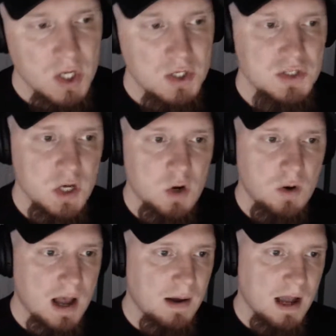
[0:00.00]

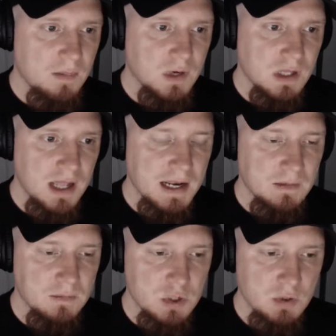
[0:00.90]
So I'm going to let
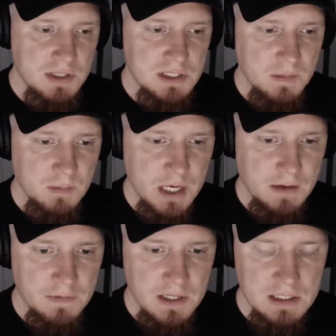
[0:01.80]
him do a summary
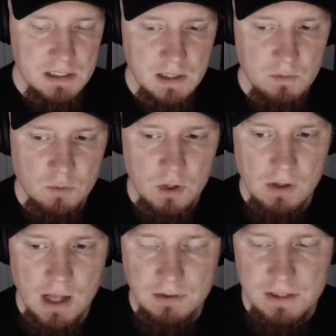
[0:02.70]
of this, and then
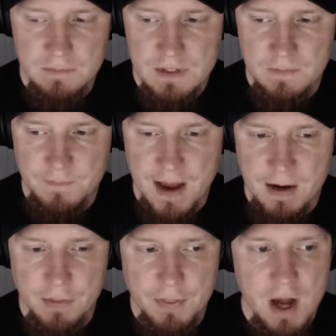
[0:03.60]
I'll give some
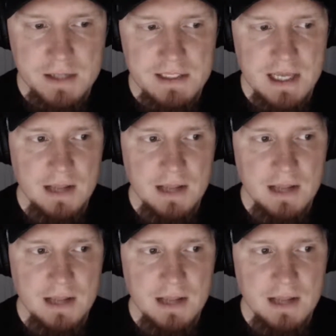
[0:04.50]
final thoughts.